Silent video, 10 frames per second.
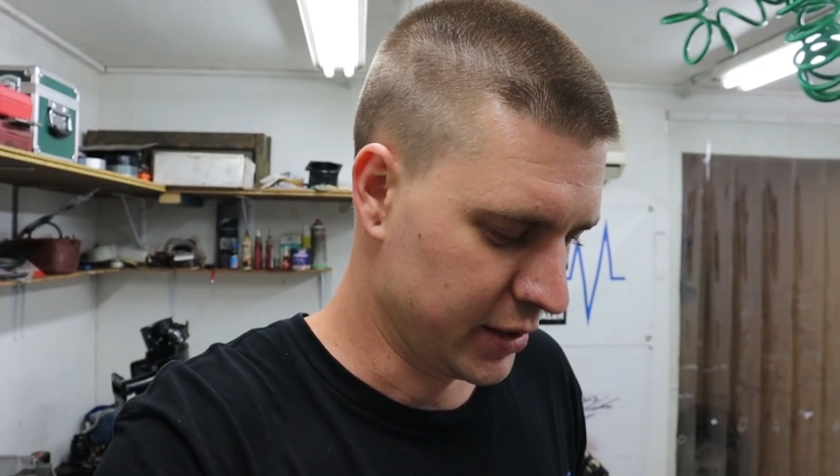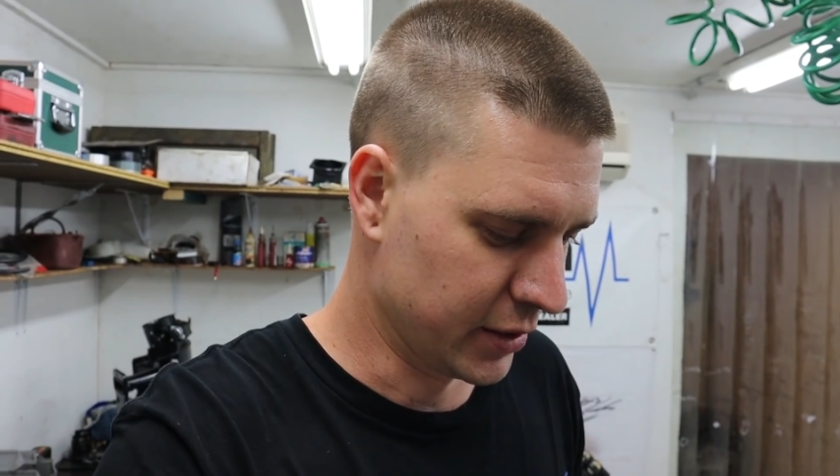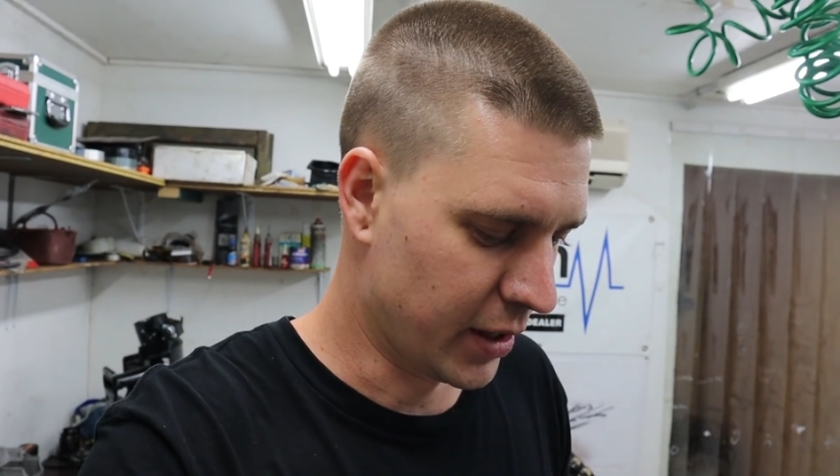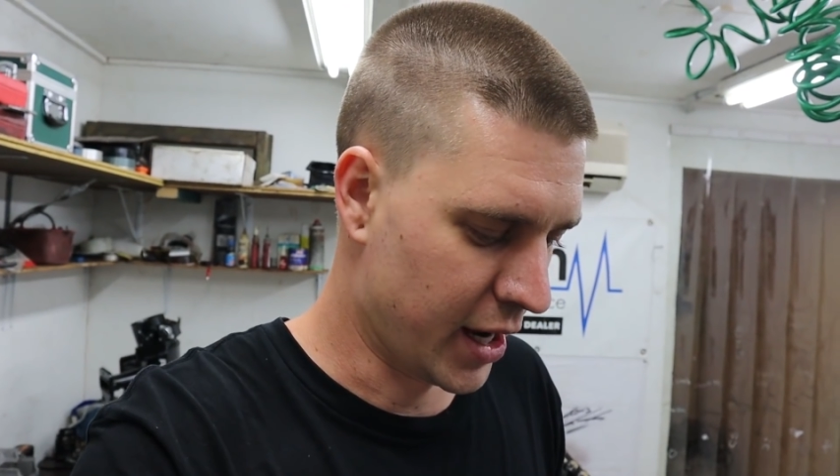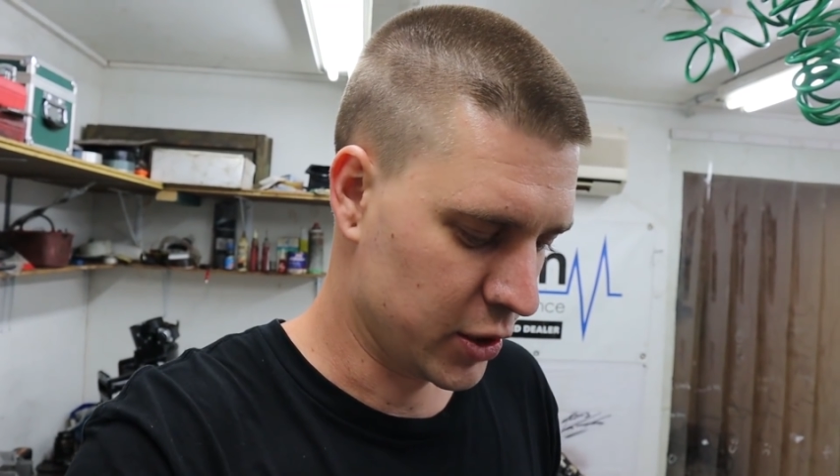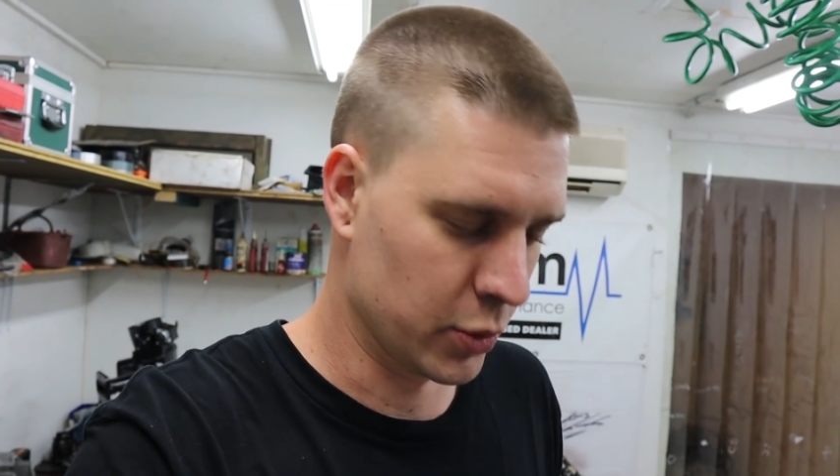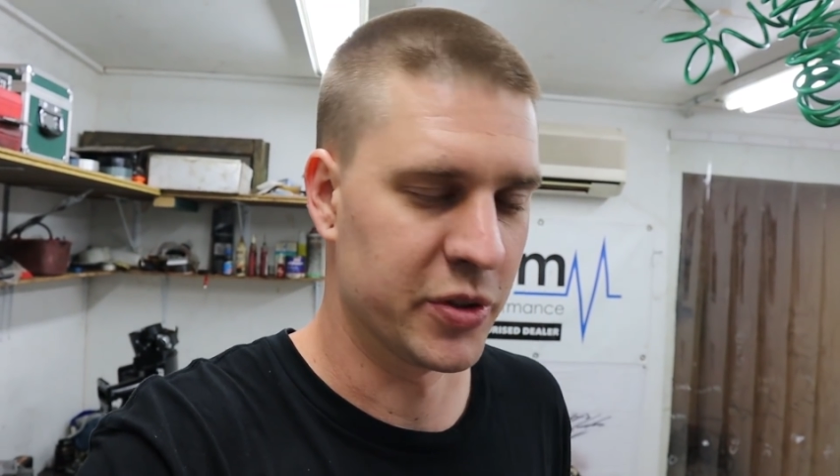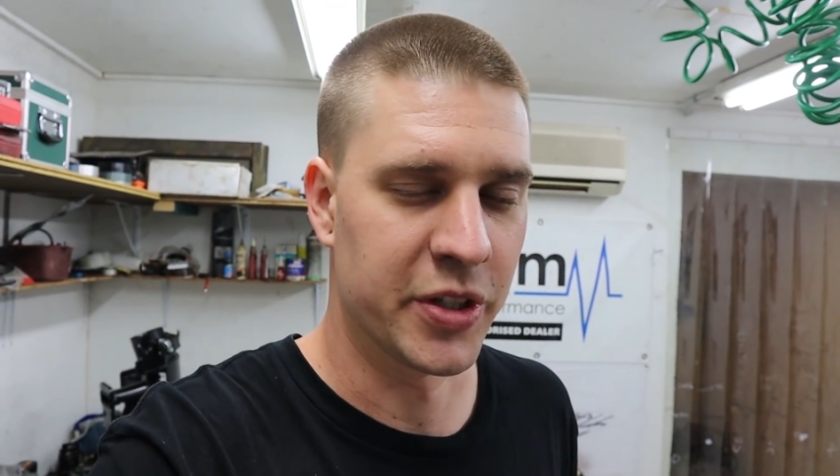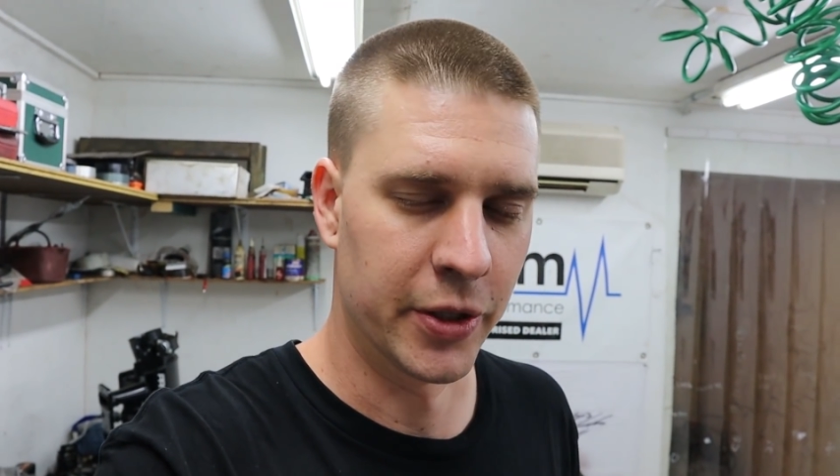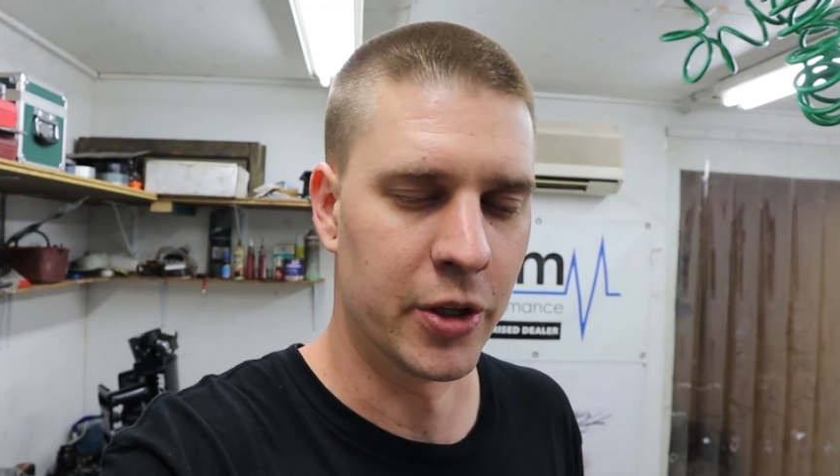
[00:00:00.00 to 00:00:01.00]
you know, actual
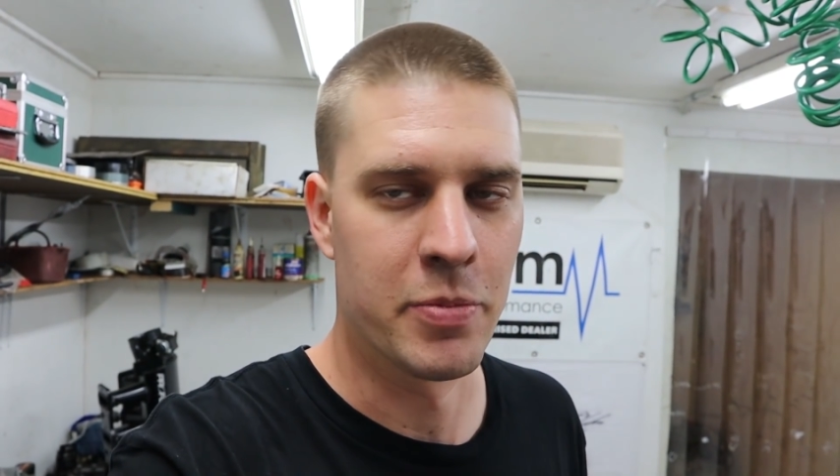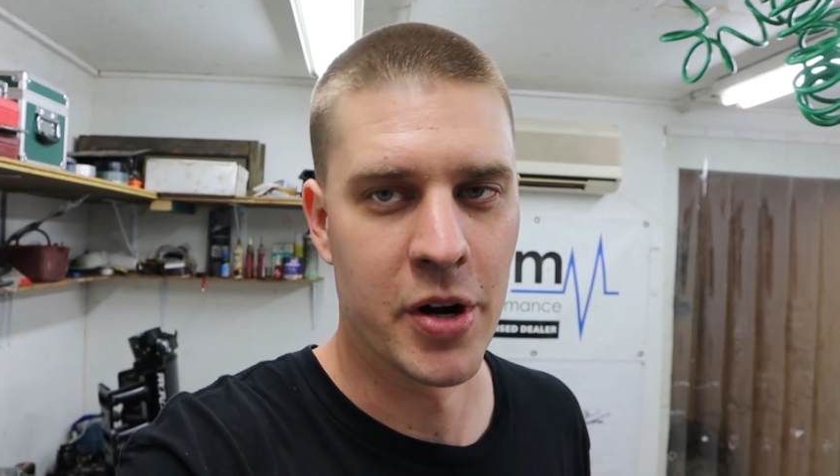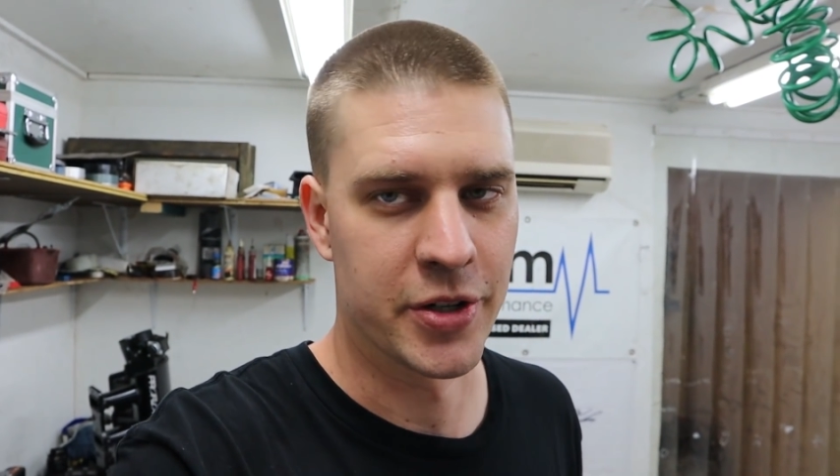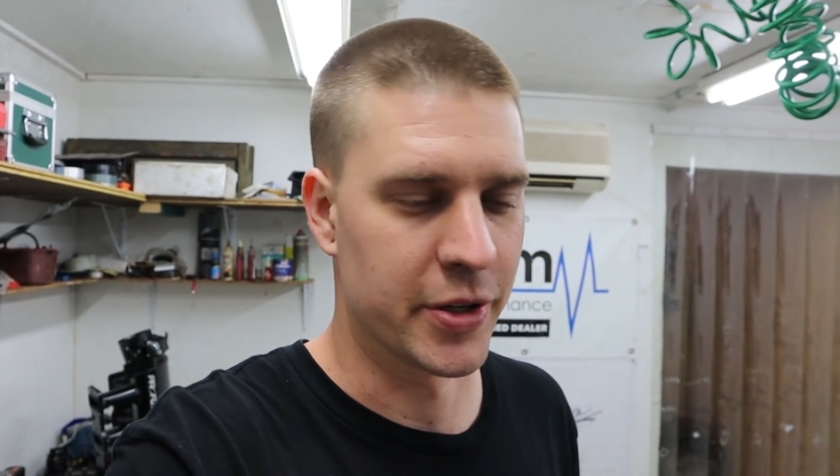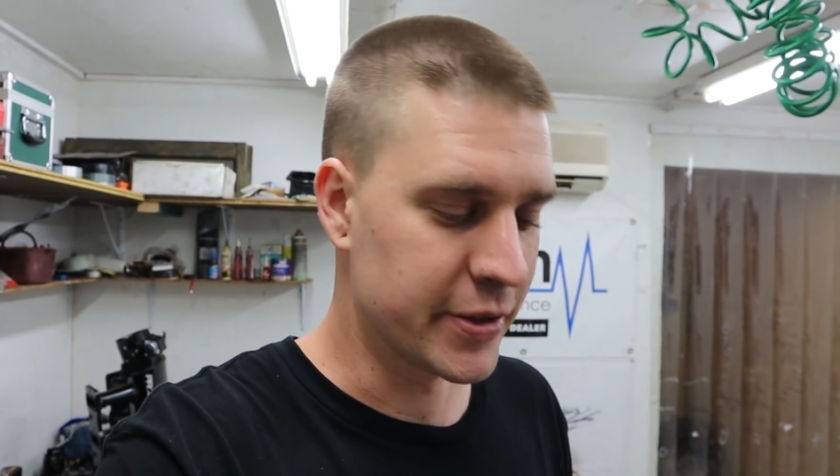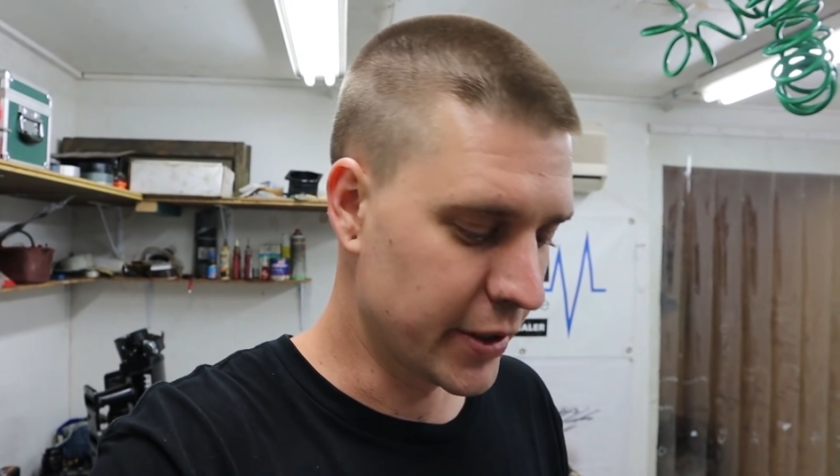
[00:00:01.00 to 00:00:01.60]
cylinder pressure.